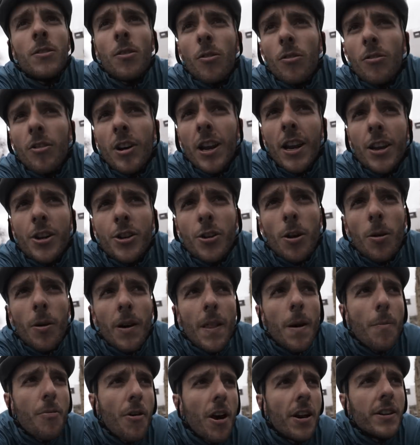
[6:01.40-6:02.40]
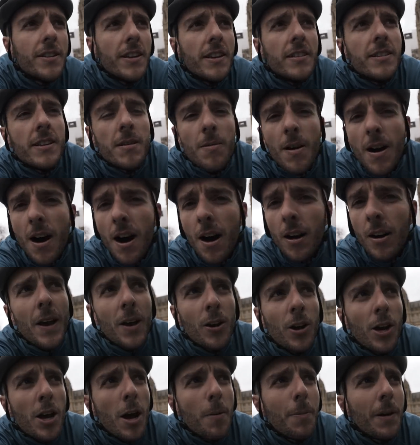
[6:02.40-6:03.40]
Not really sure what they're protesting about.
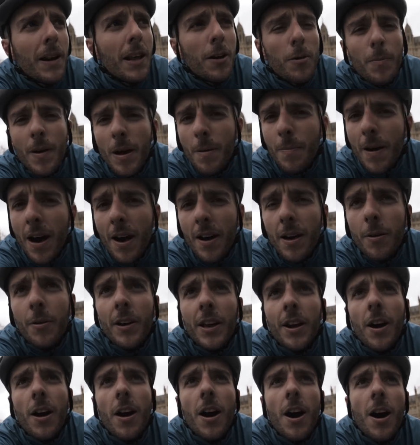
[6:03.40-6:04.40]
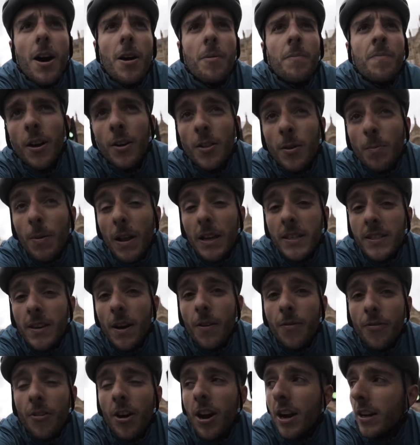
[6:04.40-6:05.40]
I'll look up a little bit about it when I go home. On the plus
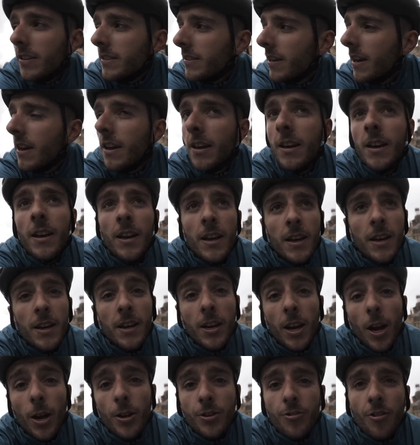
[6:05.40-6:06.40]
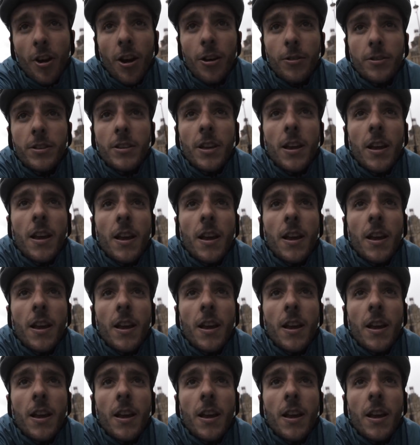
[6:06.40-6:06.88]
side for us, closed roads.